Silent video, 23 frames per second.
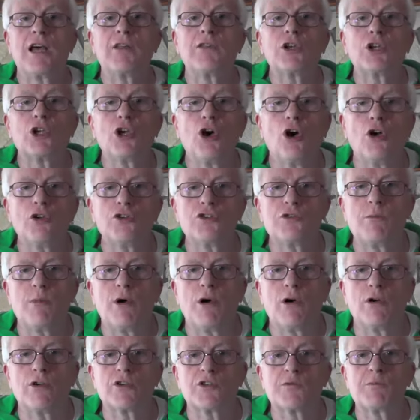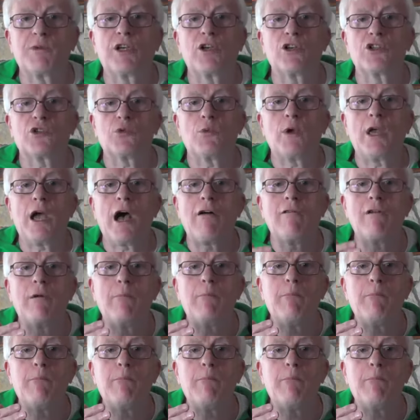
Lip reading: and the cosmos, because we are a